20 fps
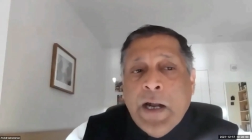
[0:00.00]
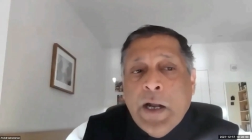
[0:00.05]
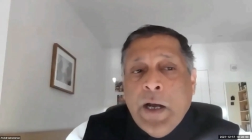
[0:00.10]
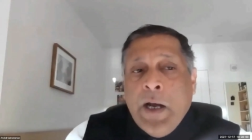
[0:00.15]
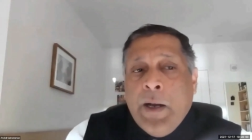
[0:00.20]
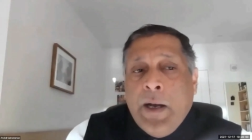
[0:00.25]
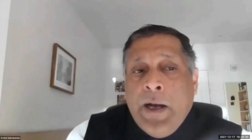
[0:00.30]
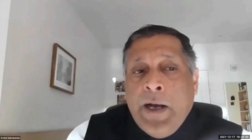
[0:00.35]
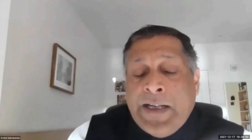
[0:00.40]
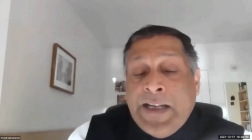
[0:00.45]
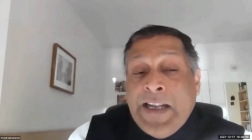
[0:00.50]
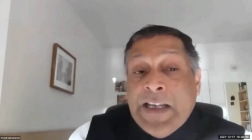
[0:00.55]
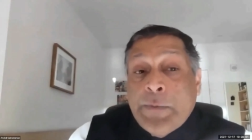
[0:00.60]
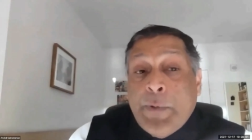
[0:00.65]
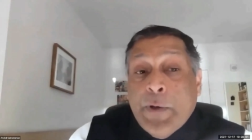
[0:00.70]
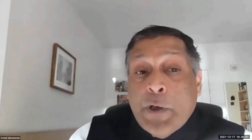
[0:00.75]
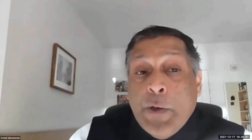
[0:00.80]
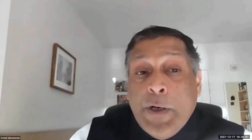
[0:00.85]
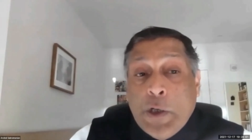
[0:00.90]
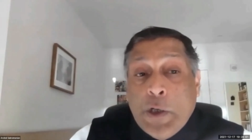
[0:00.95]
At
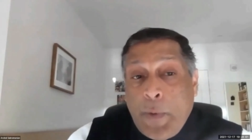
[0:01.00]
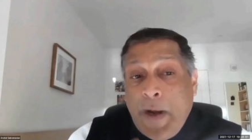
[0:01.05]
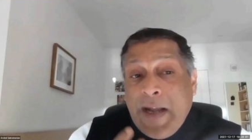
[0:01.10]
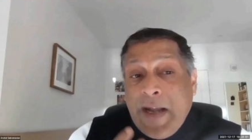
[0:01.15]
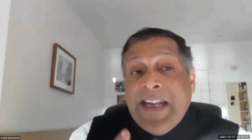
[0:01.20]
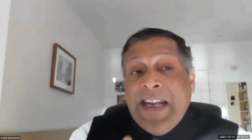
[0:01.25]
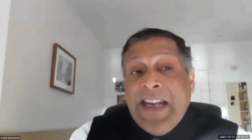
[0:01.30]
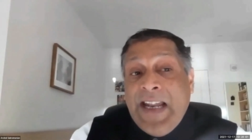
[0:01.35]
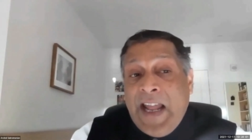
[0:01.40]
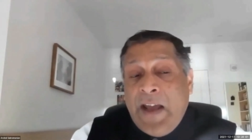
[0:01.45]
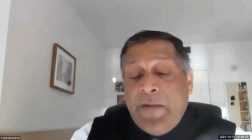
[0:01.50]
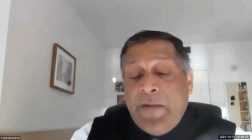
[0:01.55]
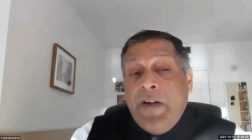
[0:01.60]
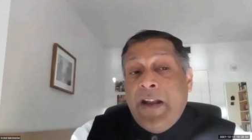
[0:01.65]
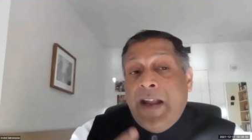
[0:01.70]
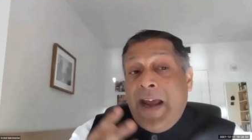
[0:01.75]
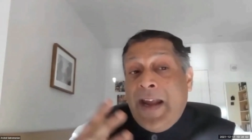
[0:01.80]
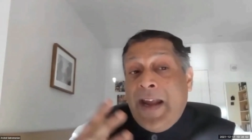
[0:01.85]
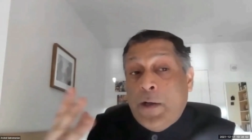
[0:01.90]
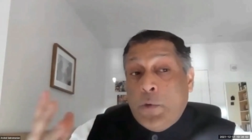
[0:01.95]
least between
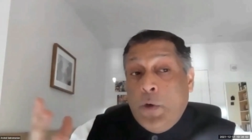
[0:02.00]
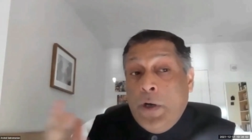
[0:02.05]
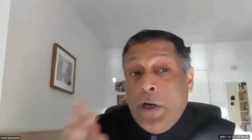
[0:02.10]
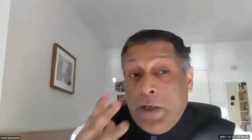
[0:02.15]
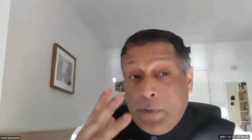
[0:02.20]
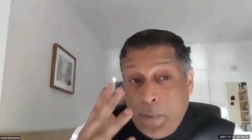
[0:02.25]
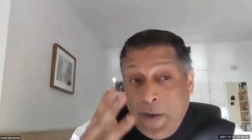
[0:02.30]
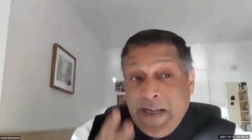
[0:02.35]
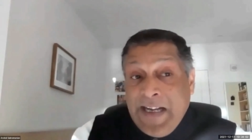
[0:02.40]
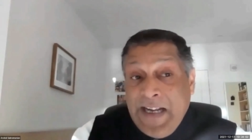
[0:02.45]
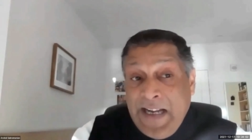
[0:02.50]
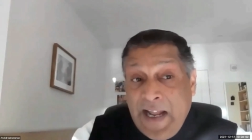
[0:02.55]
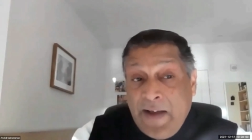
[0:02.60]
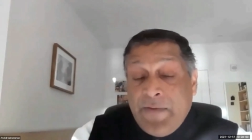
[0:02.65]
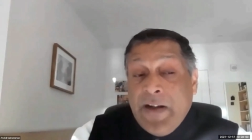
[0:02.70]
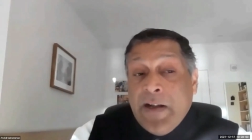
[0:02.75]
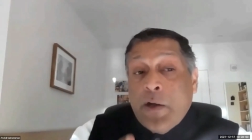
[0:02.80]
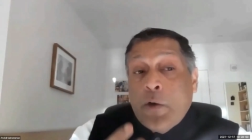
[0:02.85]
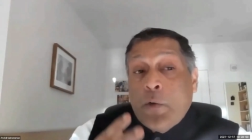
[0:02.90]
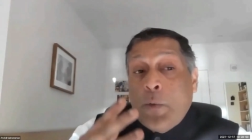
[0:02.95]
2011 and
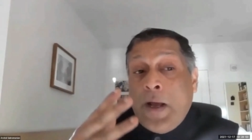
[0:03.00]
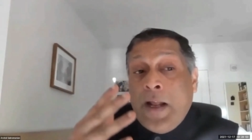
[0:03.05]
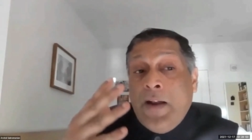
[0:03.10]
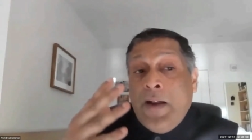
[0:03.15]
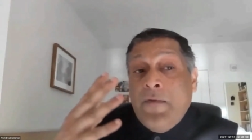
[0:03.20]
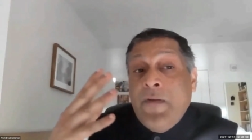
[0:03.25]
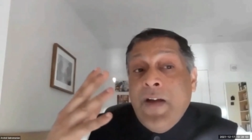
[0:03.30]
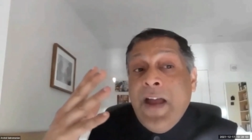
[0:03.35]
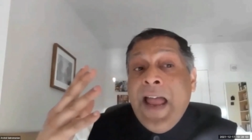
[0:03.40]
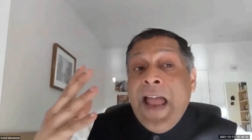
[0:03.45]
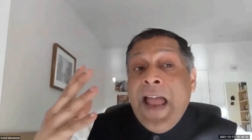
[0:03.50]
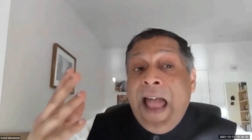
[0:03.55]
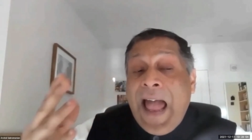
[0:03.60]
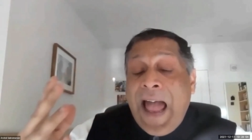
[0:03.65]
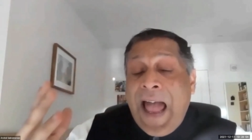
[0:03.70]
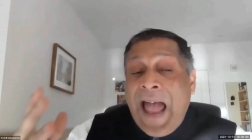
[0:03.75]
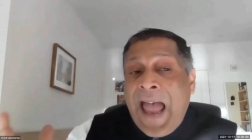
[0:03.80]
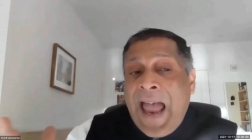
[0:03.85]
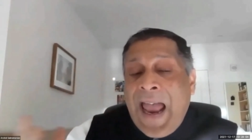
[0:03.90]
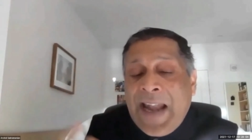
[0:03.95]
2011-12
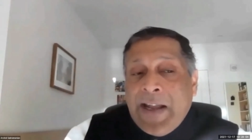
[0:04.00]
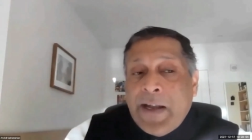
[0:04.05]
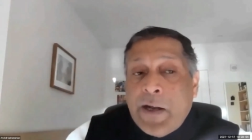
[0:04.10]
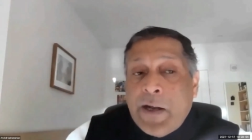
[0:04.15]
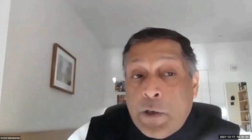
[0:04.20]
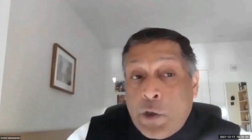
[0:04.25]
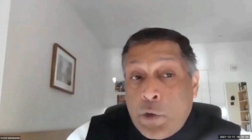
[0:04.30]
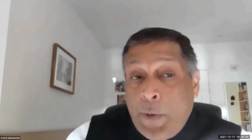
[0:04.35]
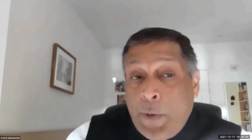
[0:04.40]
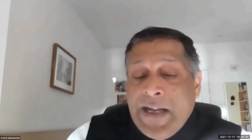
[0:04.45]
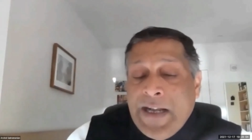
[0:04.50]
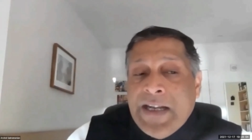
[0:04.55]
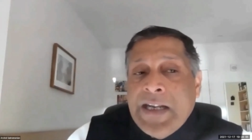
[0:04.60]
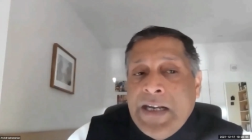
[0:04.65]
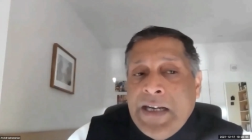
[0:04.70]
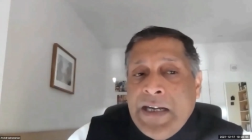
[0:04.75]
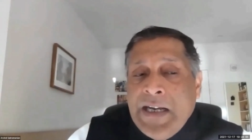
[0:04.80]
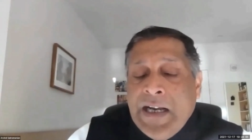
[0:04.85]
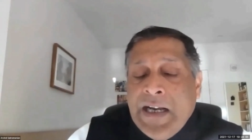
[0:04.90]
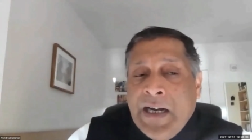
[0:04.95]
and
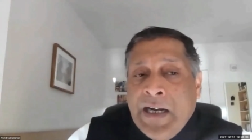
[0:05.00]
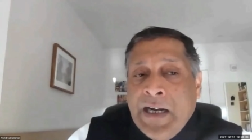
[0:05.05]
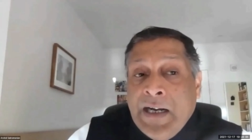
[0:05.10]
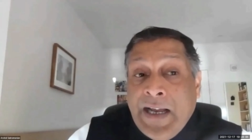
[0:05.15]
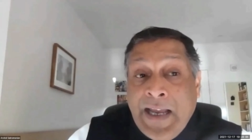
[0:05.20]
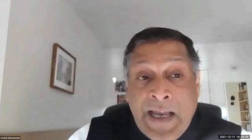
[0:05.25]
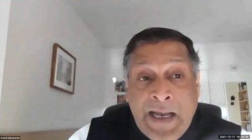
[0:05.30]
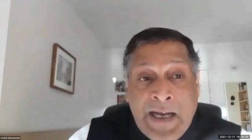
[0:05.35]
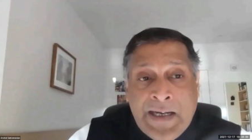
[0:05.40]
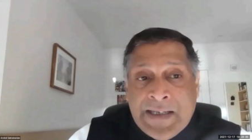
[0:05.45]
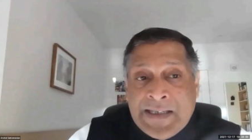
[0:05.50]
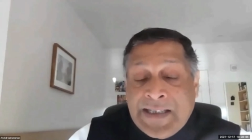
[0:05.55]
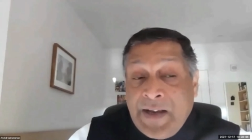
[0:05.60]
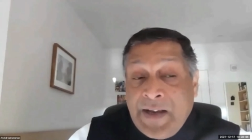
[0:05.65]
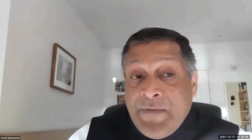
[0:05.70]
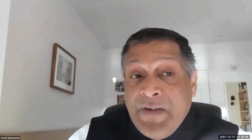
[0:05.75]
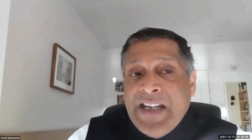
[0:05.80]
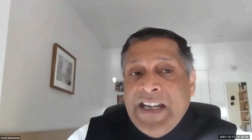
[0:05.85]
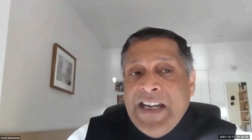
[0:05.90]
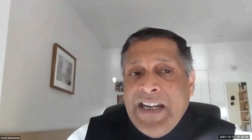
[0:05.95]

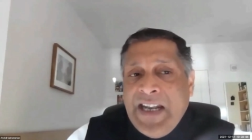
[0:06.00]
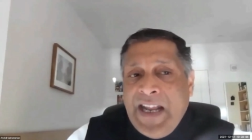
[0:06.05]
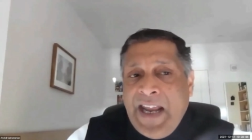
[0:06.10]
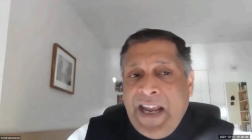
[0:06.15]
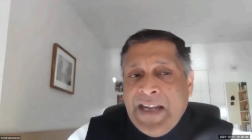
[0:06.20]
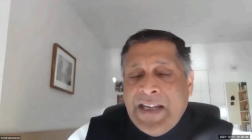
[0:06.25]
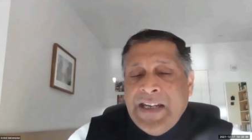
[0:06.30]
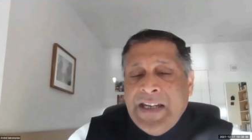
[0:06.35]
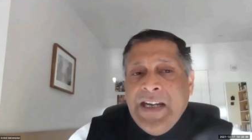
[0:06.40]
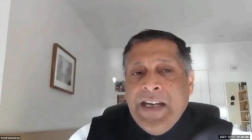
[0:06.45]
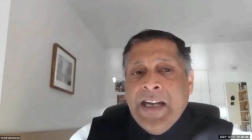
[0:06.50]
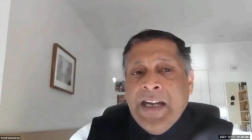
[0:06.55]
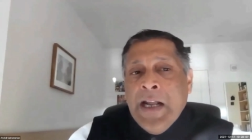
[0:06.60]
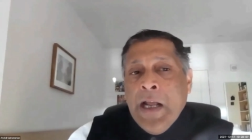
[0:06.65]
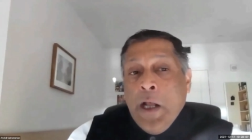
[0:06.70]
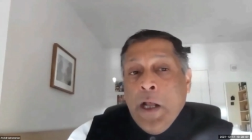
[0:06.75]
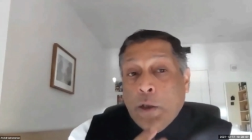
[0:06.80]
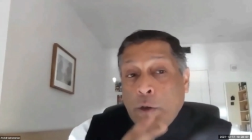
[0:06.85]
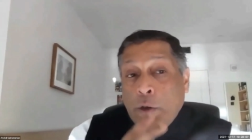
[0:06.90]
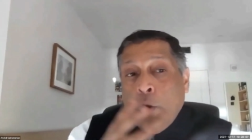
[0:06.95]
2017-18,
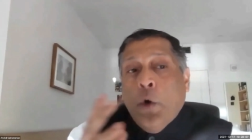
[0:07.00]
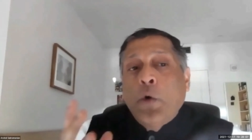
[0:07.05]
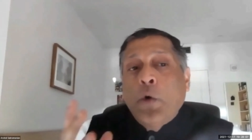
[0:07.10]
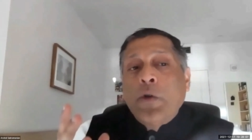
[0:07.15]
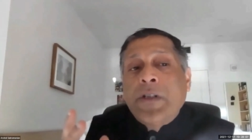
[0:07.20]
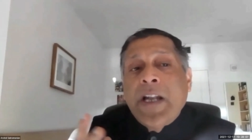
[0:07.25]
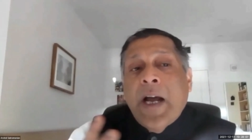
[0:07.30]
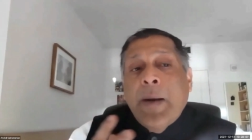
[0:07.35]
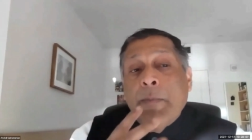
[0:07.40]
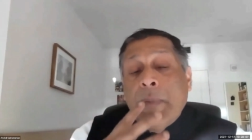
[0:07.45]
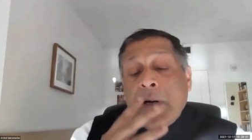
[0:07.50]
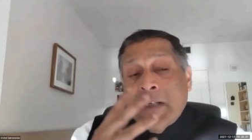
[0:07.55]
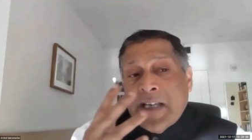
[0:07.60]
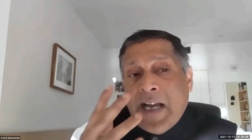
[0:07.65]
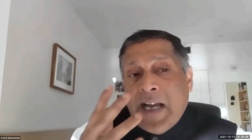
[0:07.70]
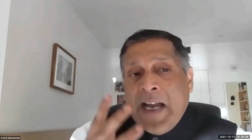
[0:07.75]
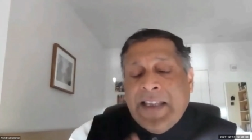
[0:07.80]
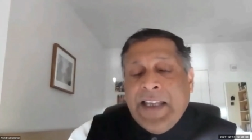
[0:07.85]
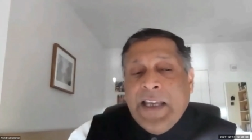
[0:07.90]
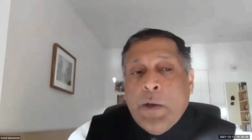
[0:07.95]
those numbers
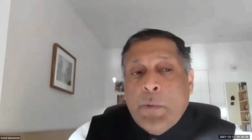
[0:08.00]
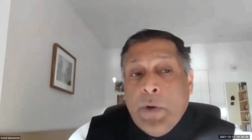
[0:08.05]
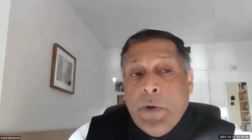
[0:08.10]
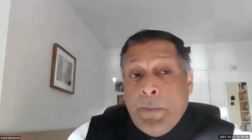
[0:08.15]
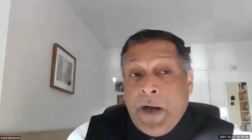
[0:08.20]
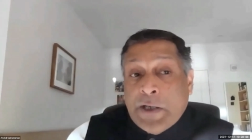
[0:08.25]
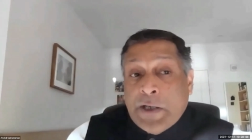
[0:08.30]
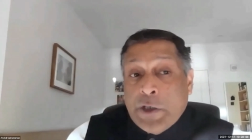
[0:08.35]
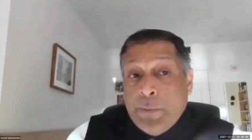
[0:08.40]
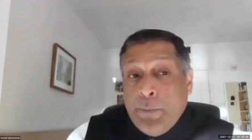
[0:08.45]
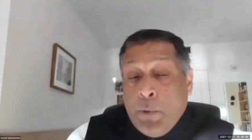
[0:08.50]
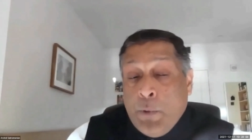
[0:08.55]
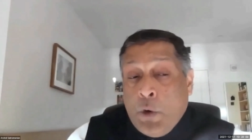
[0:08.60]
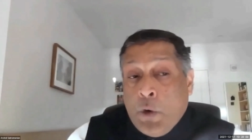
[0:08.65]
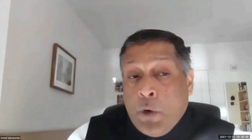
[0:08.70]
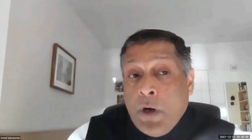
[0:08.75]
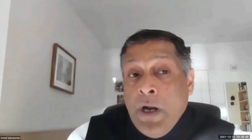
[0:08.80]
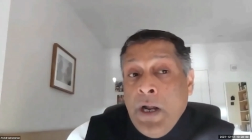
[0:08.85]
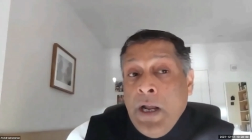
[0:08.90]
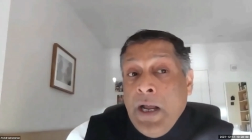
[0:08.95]
I think were much
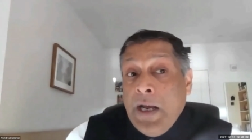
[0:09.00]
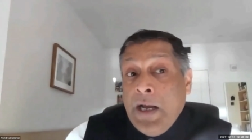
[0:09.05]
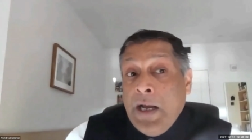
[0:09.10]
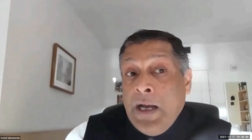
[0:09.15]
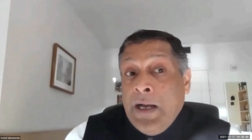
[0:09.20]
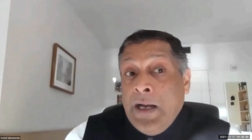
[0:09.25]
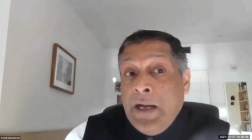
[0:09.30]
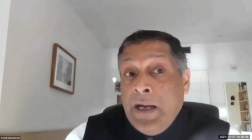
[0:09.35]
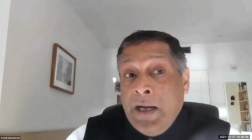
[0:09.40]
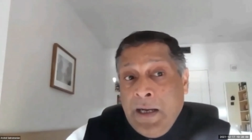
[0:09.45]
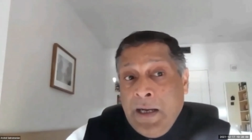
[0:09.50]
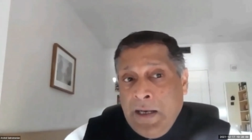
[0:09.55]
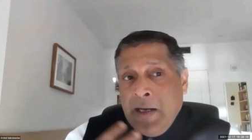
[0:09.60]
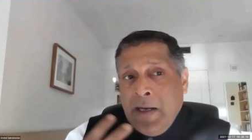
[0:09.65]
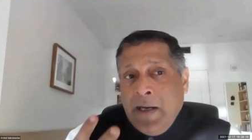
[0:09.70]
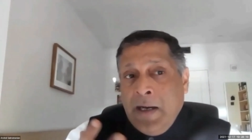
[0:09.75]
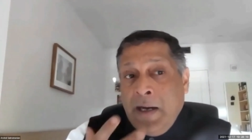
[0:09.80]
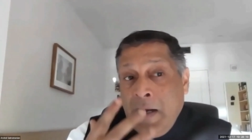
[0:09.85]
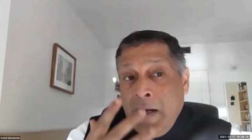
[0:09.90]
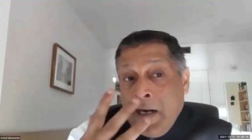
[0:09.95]
more
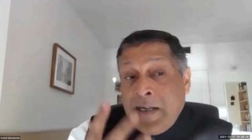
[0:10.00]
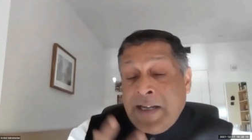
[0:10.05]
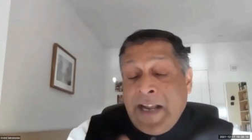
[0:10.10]
a